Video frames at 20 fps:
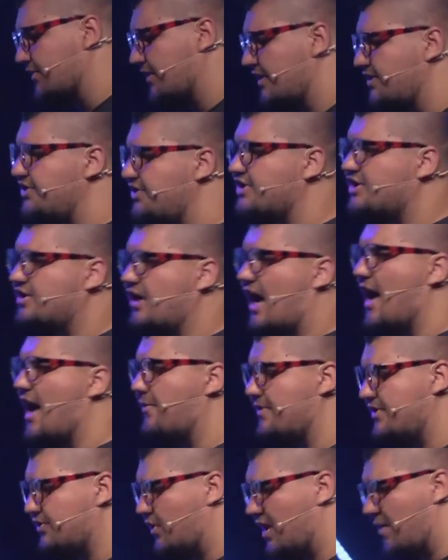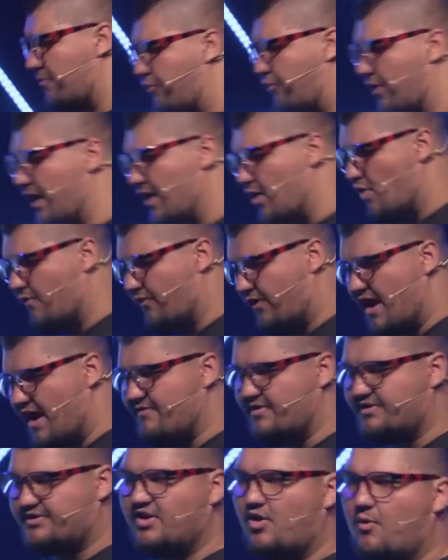let's just, I would just want to pray over
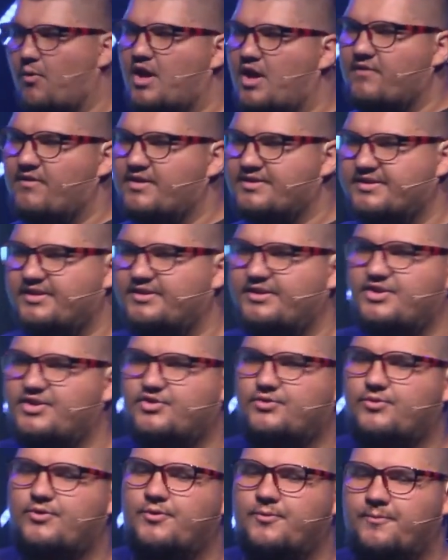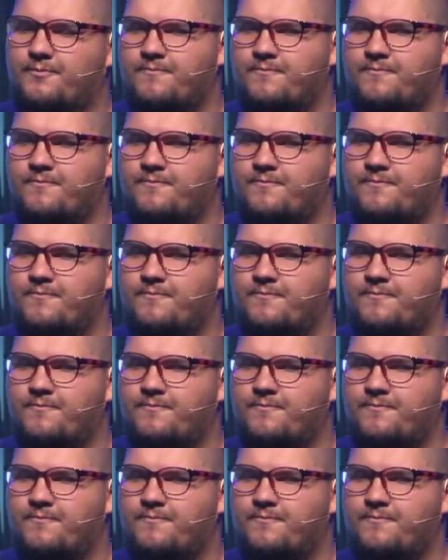every single one of us in this room.